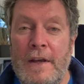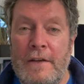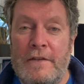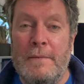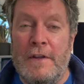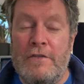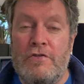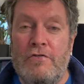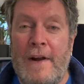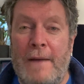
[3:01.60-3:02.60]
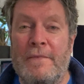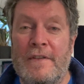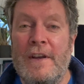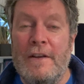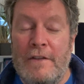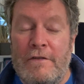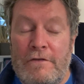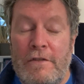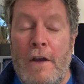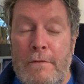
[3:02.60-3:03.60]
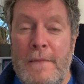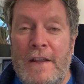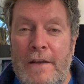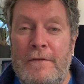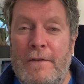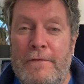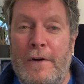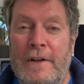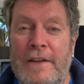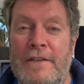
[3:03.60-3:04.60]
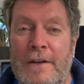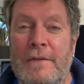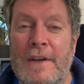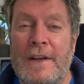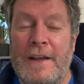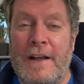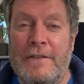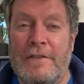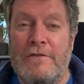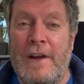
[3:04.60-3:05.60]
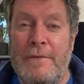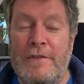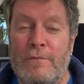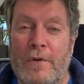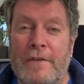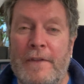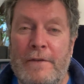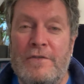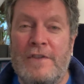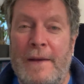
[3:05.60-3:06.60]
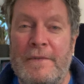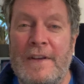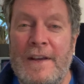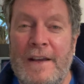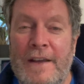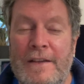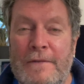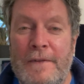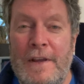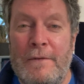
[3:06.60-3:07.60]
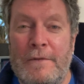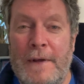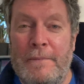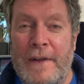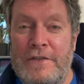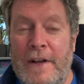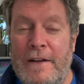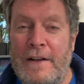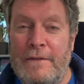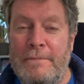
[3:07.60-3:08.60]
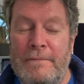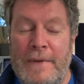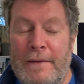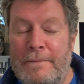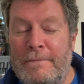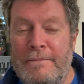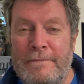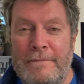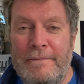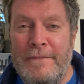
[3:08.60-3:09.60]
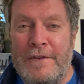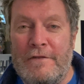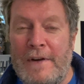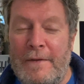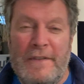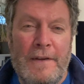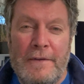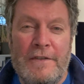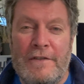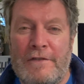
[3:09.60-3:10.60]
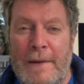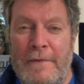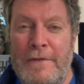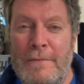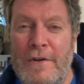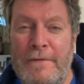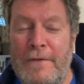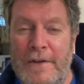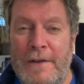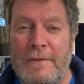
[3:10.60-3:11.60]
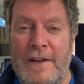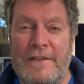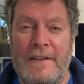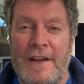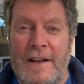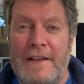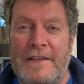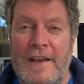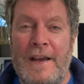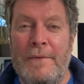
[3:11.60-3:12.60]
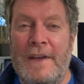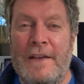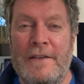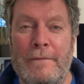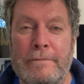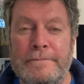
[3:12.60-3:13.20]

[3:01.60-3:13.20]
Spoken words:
some of the traps that so many of you fall into. And I'll describe just one of those traps in this video as well. Actually, I'll describe, see if we can describe a few more for you. Let's see how we get on.